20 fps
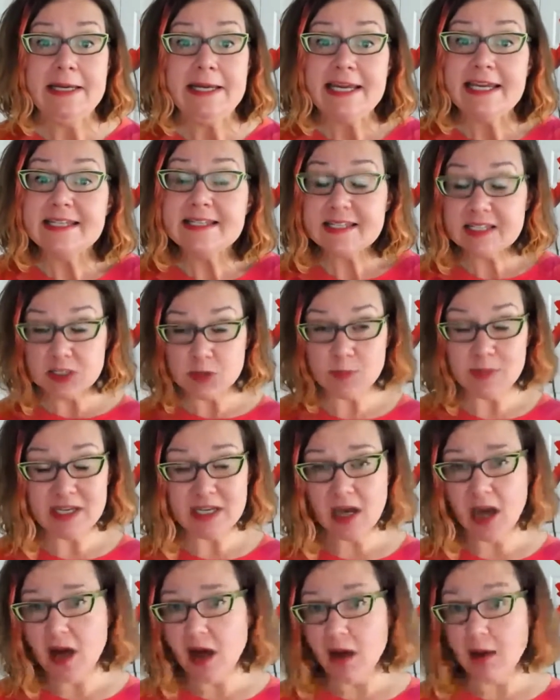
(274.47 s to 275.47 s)
is to
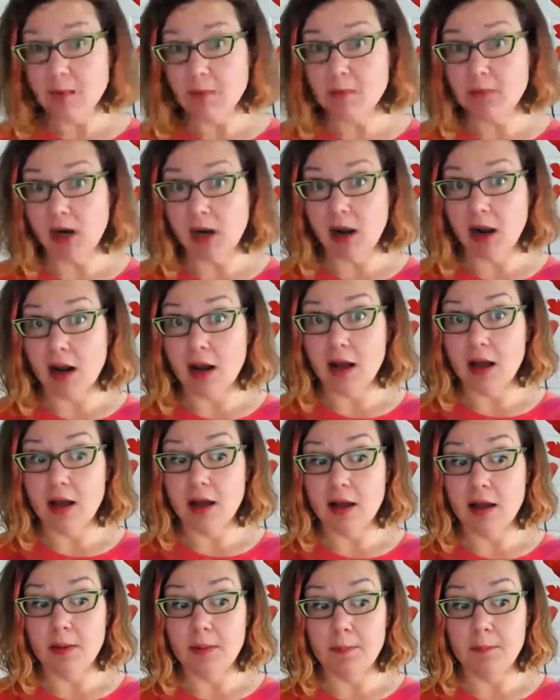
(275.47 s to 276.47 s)
become
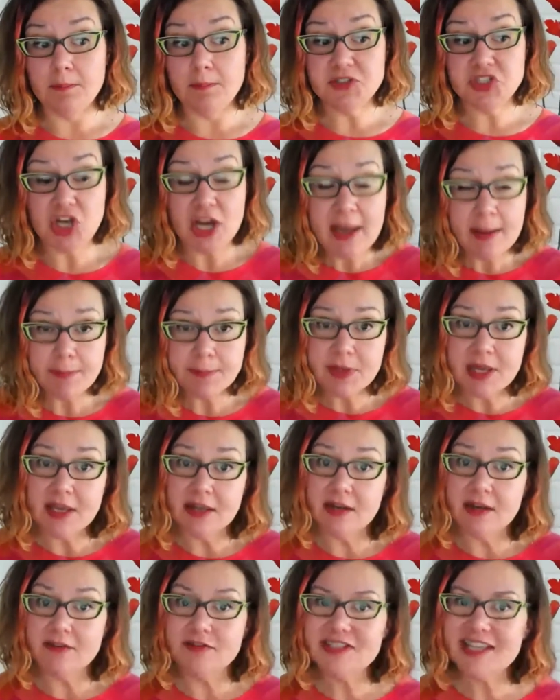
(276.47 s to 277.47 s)
a
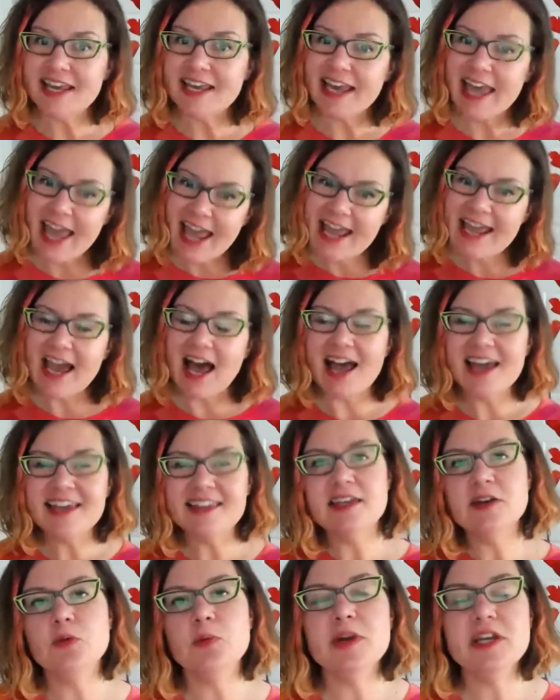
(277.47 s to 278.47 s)
champion of saying, hey, I
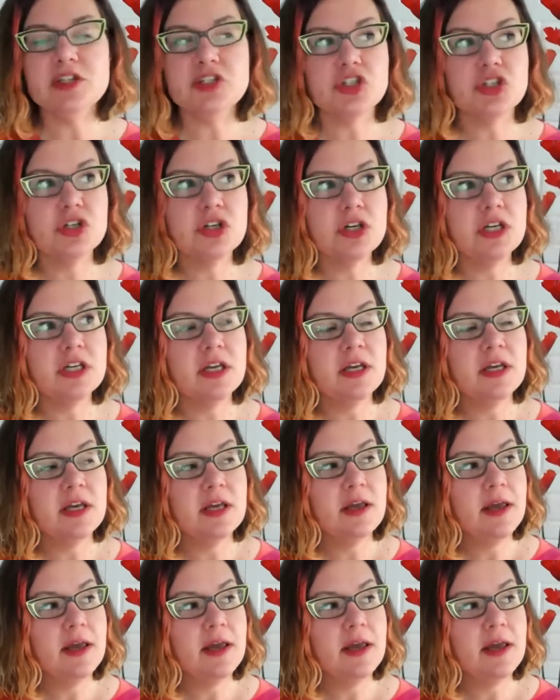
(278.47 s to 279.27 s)
think we should